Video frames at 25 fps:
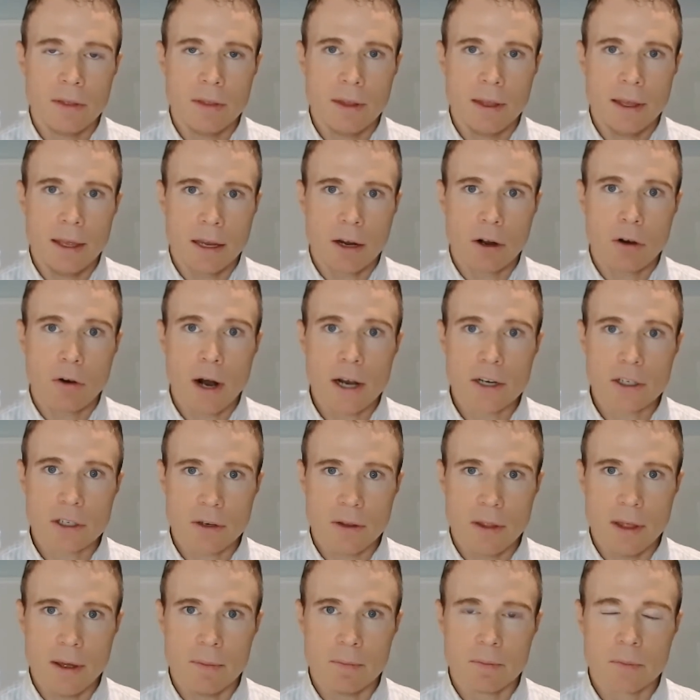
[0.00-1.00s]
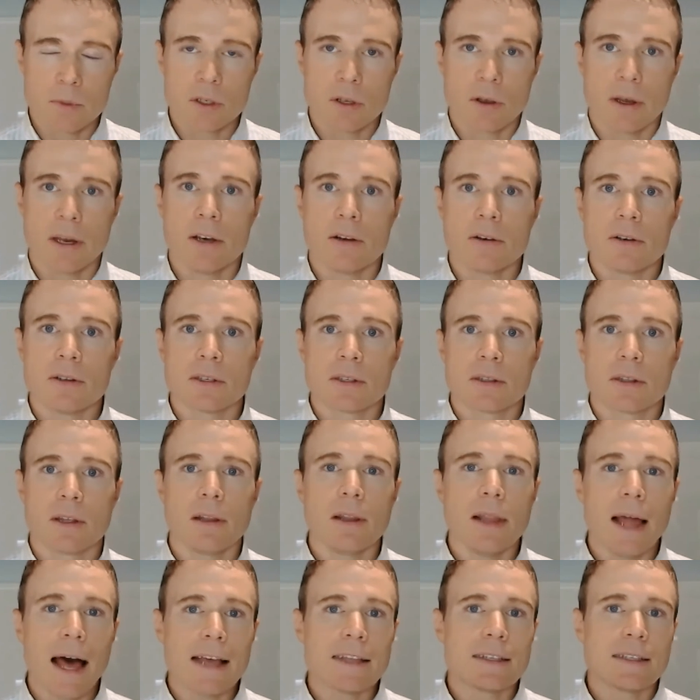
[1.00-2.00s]
It crushed them. So here's the
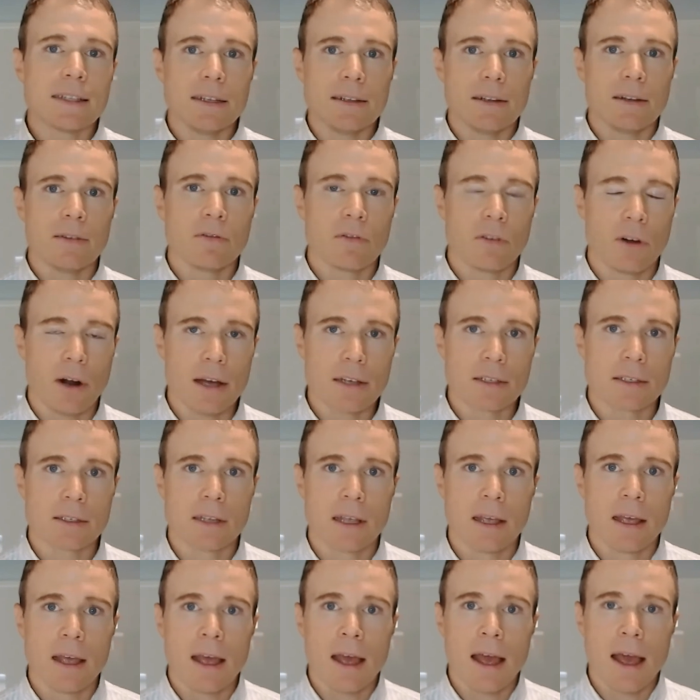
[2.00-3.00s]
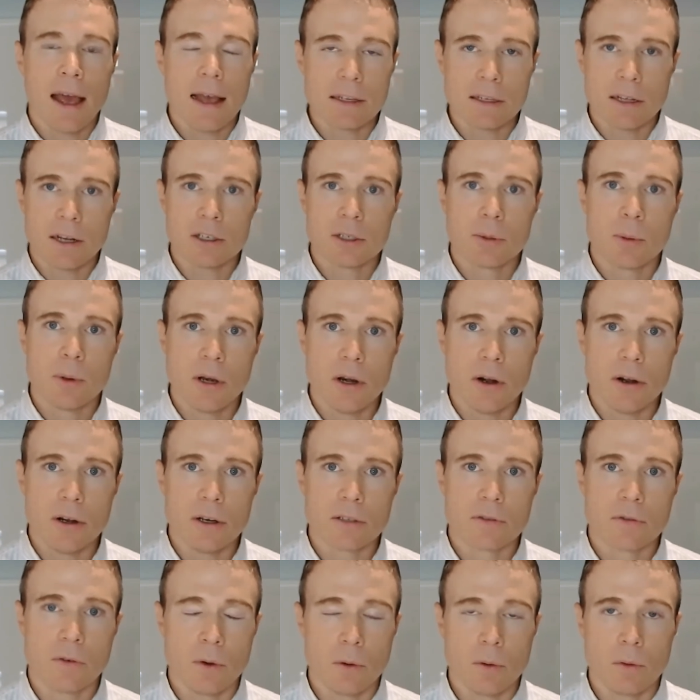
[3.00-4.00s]
lesson for us as
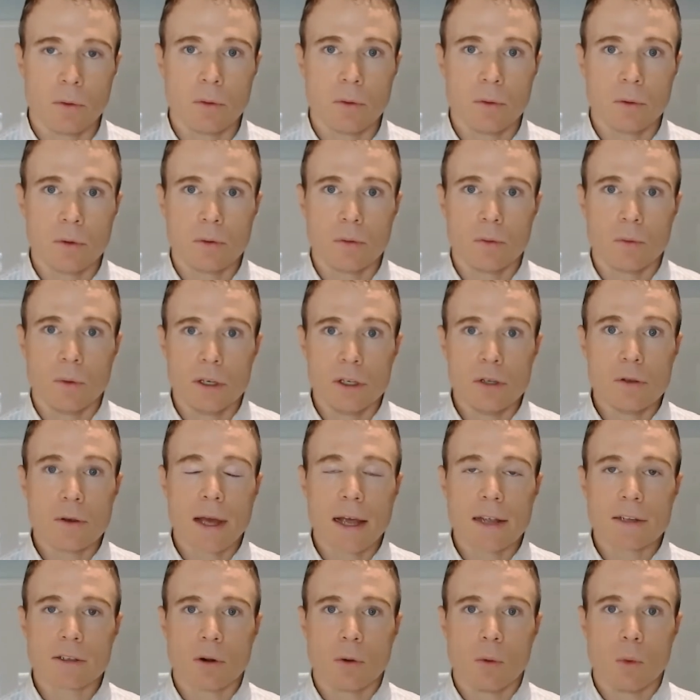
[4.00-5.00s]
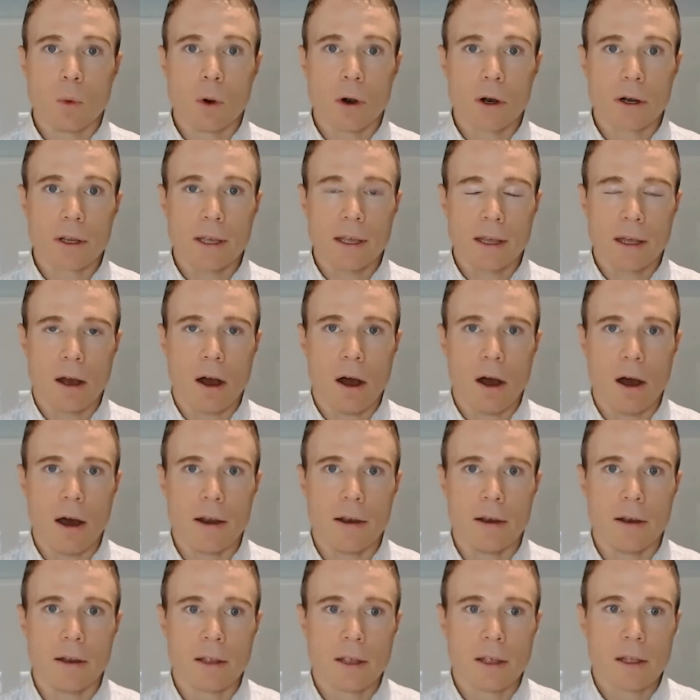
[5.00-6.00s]
entrepreneurs for when you guys are working
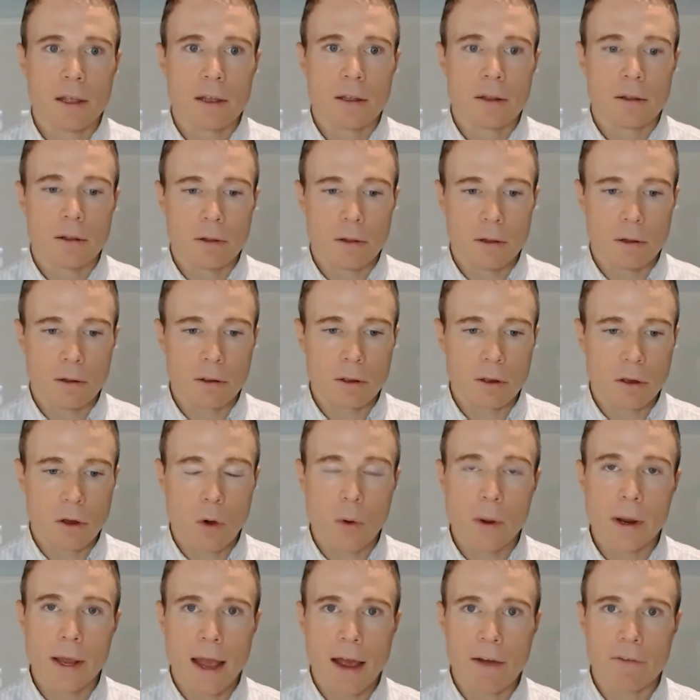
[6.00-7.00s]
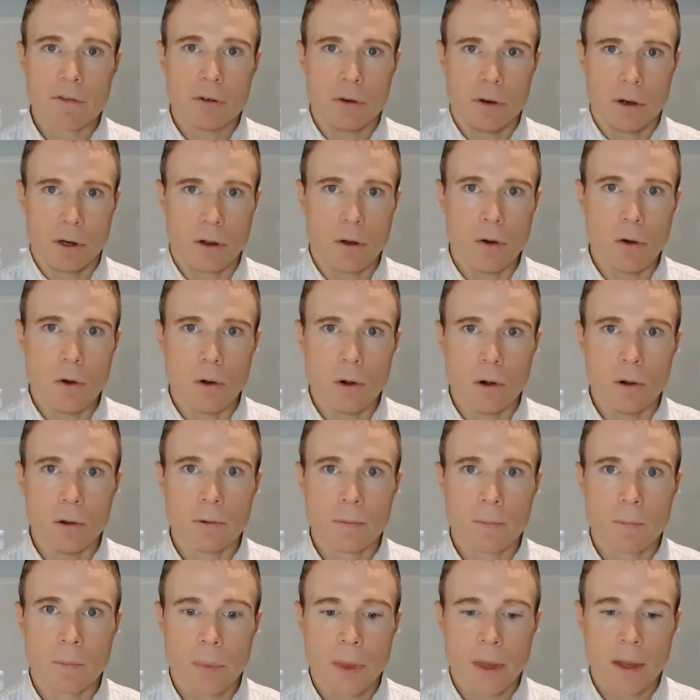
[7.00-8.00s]
on going after a
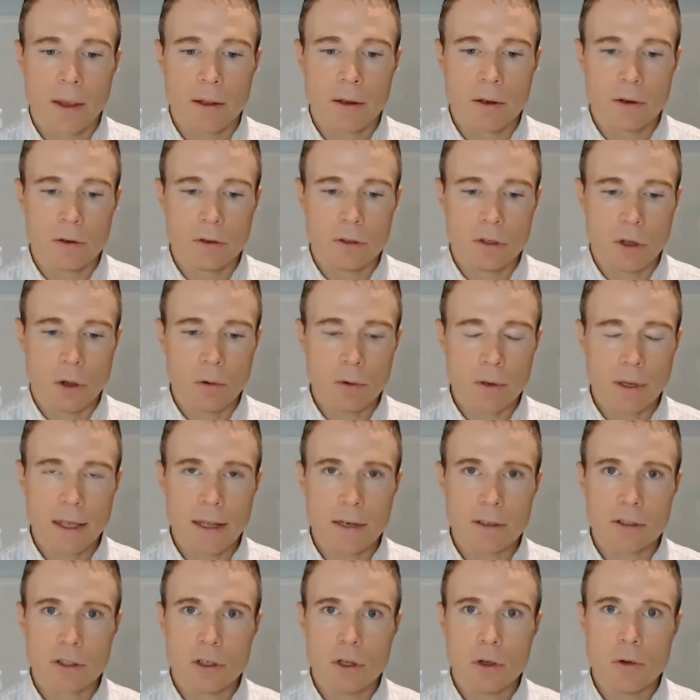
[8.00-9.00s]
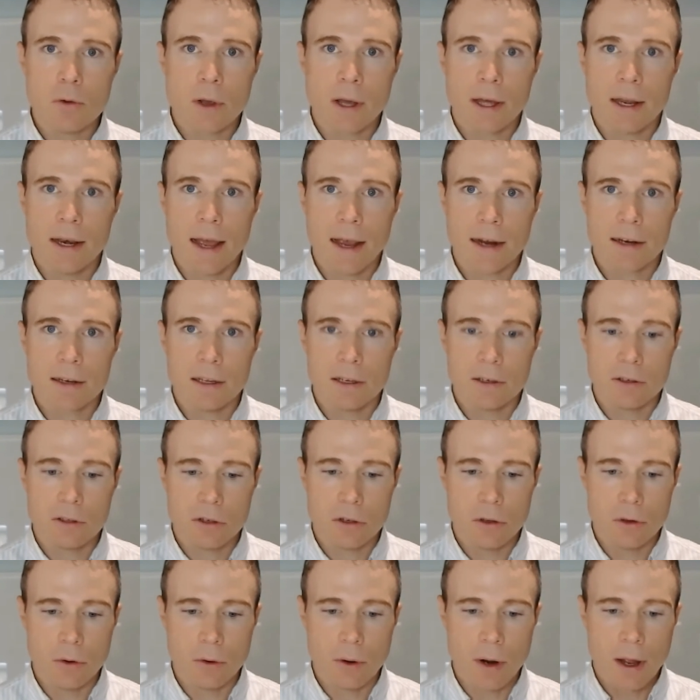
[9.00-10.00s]
goal, don't get too connected
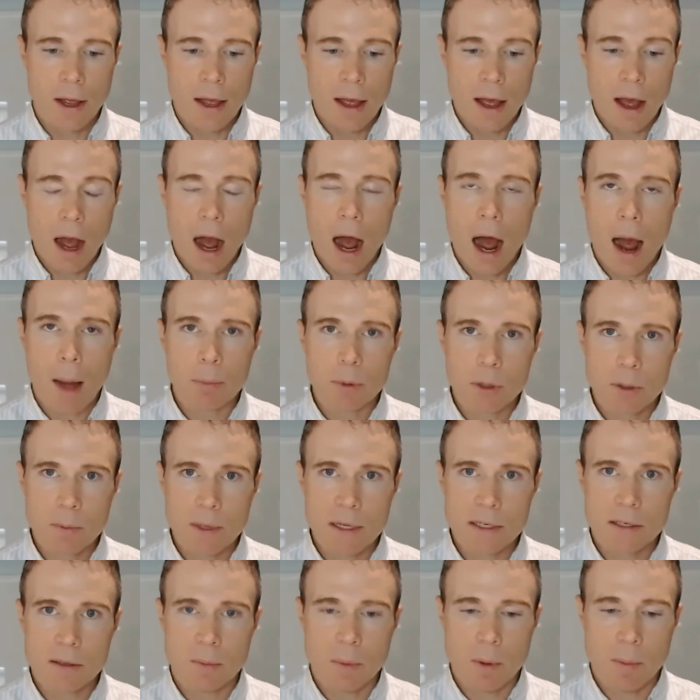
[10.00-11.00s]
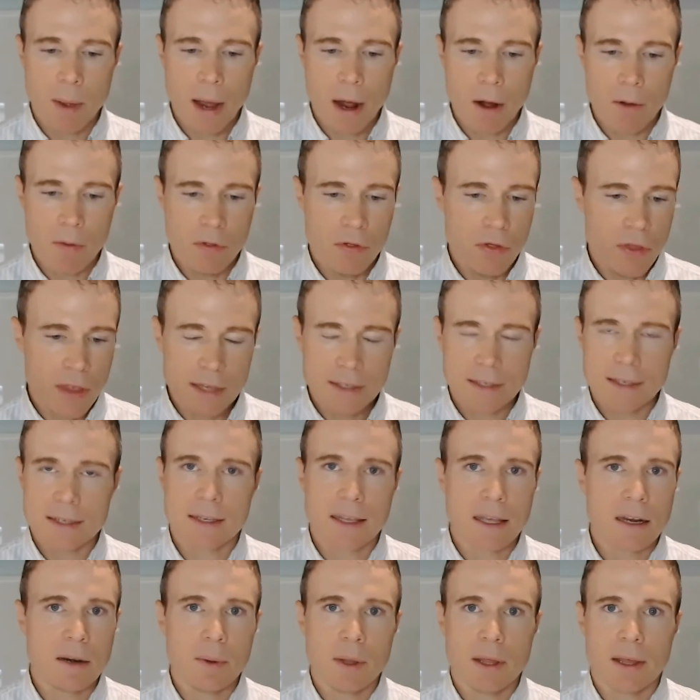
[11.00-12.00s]
to optimism about this is
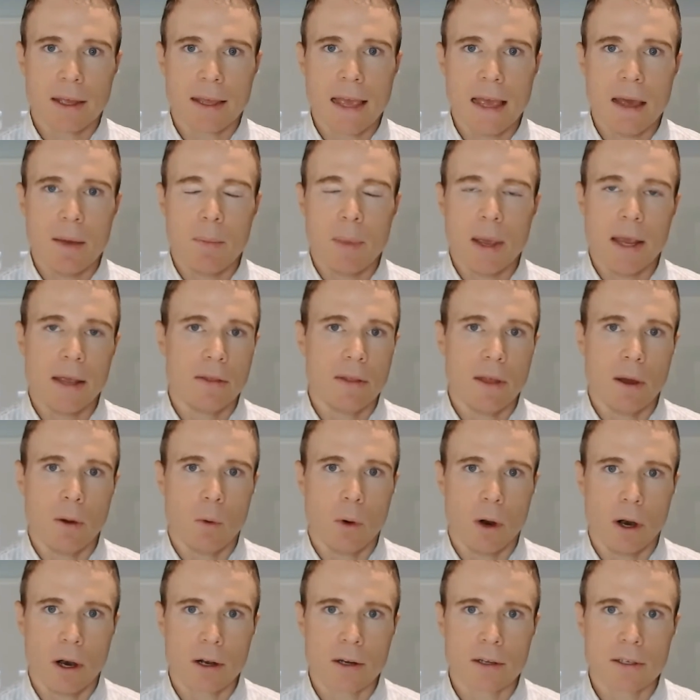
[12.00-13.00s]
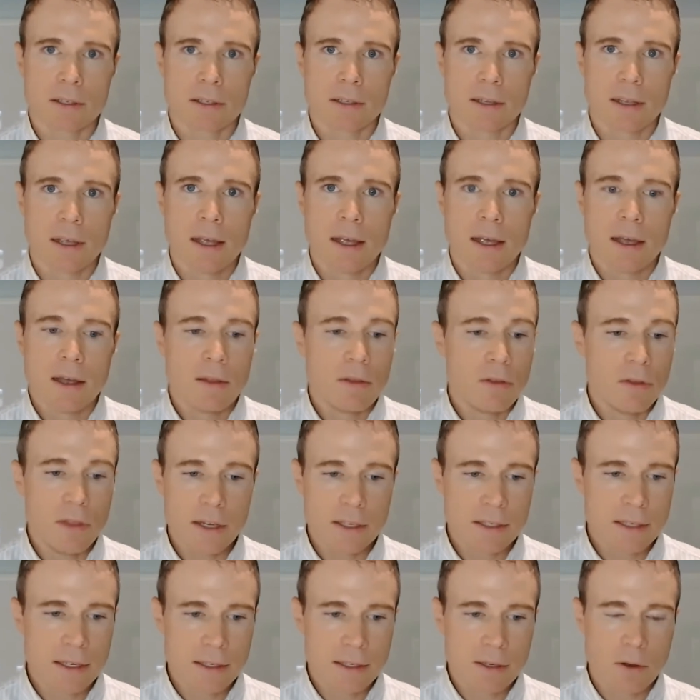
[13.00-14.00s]
going to be the campaign that works
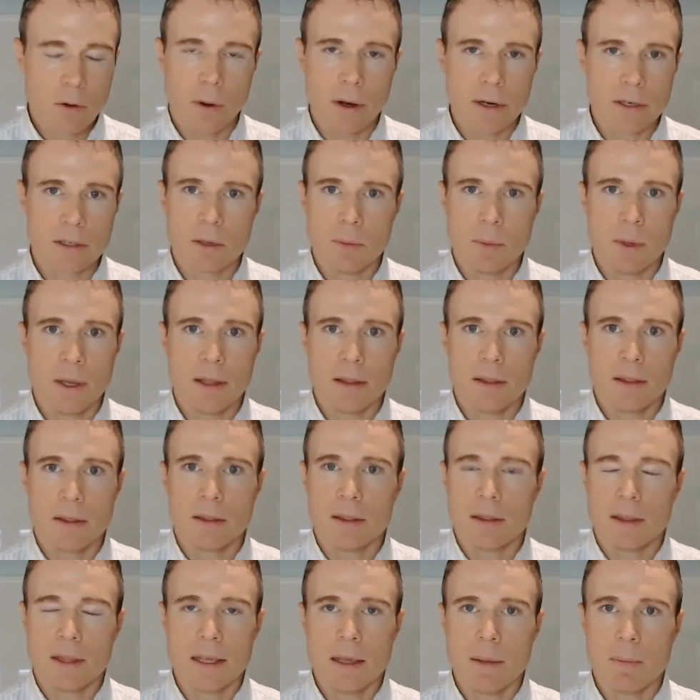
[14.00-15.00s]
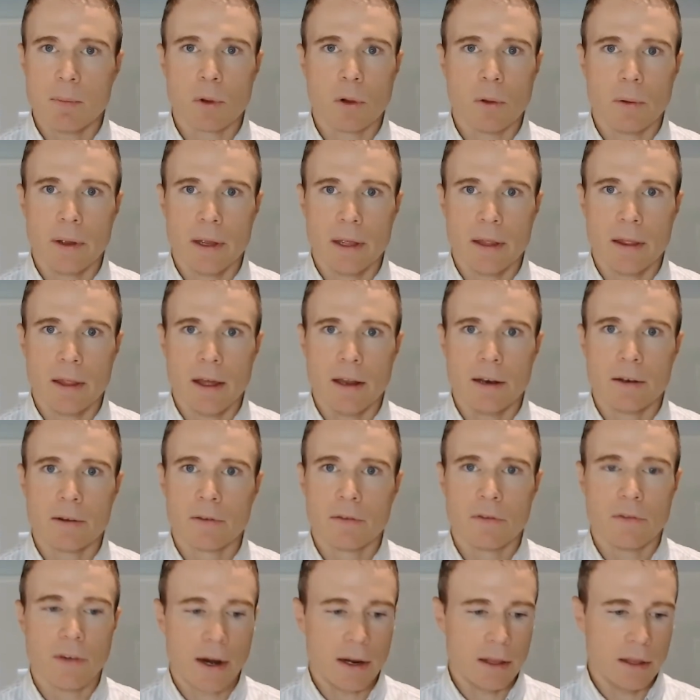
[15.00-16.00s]
this is going to be the employee that
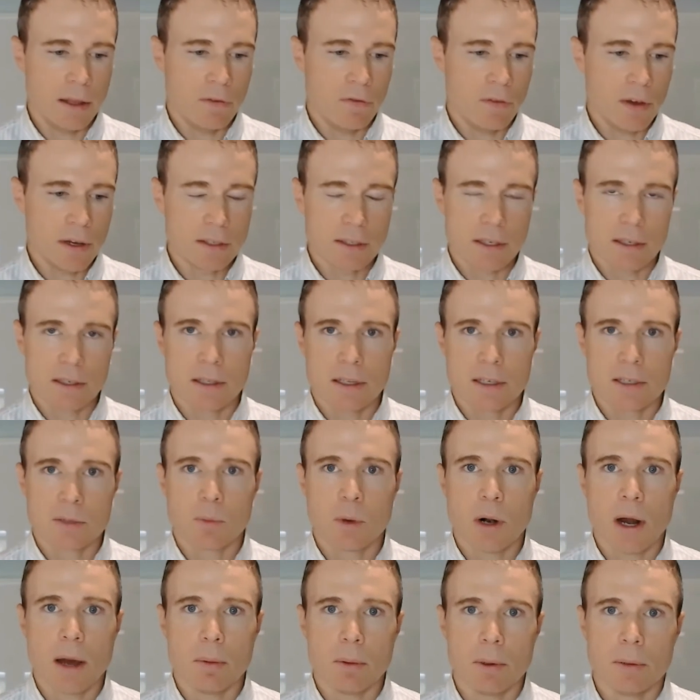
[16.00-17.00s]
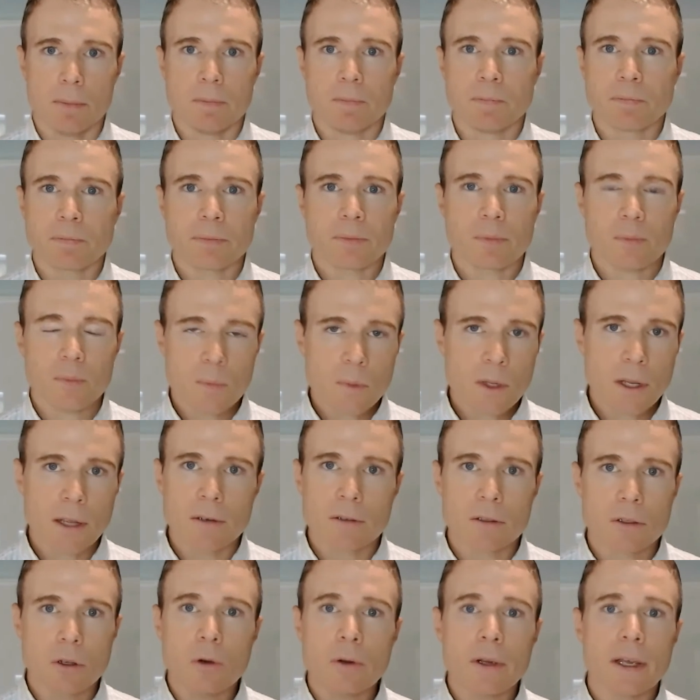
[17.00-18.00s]
finally fixes this problem.
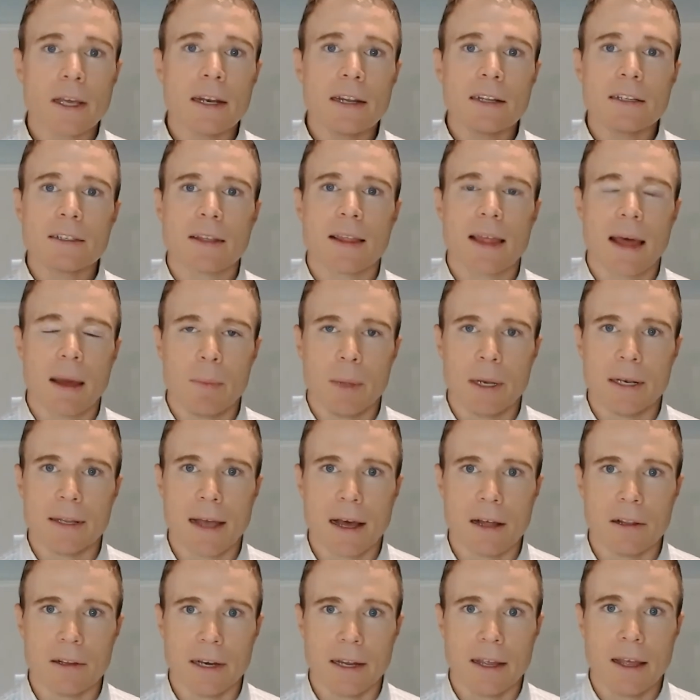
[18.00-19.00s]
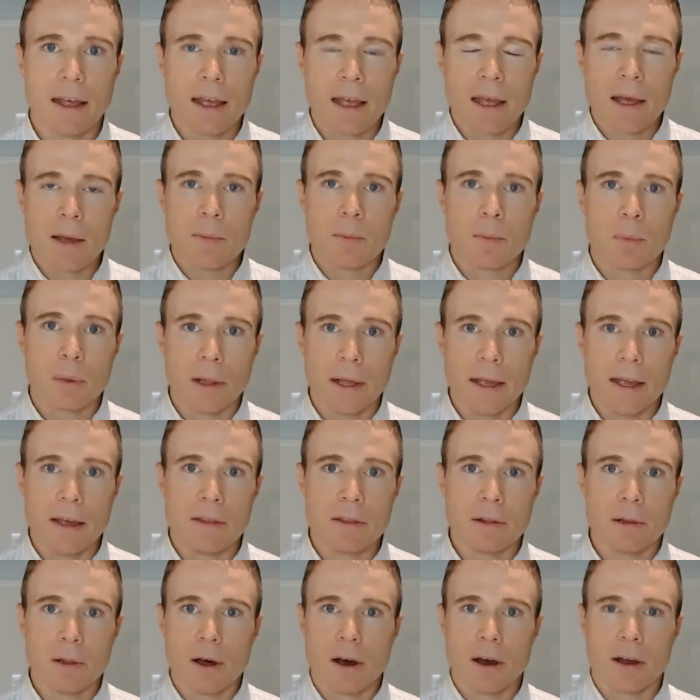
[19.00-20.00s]
Don't get into that mentality. Play
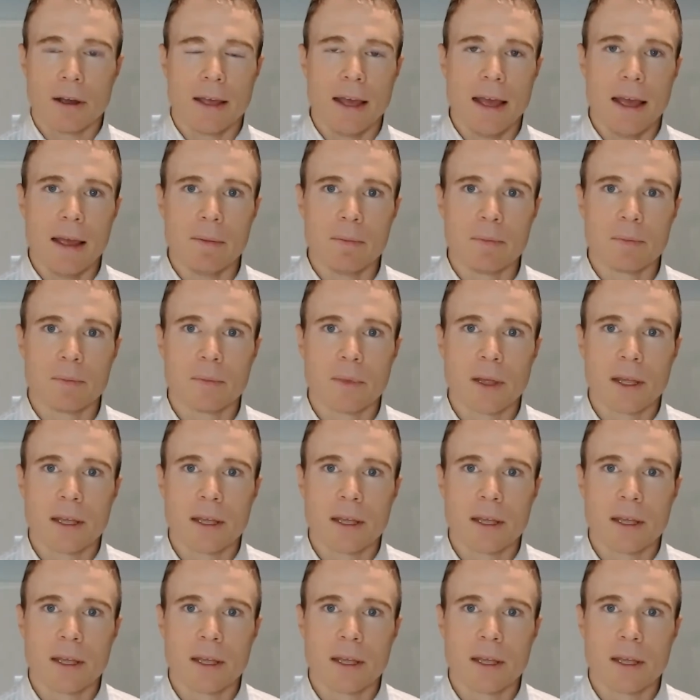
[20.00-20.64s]
the long game.